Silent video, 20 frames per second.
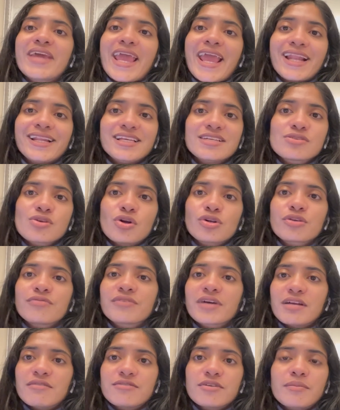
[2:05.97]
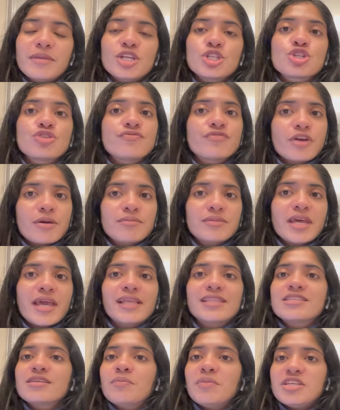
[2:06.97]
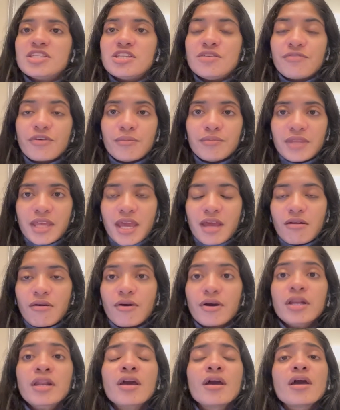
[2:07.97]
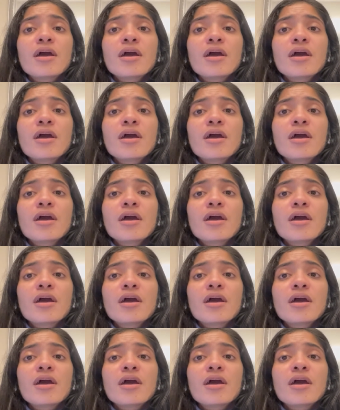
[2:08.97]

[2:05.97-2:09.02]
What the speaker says: any sort of confirmation from the HCPC from there on.